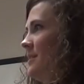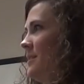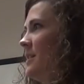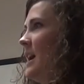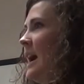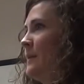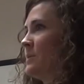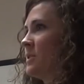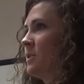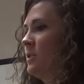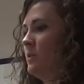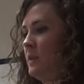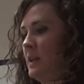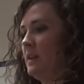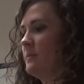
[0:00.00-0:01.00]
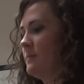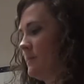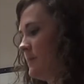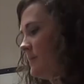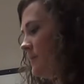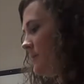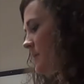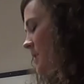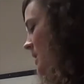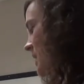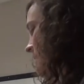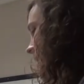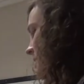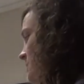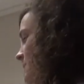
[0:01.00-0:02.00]
Absolutely.
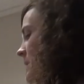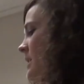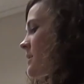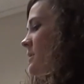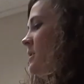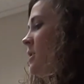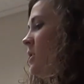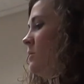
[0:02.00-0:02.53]
And that's be,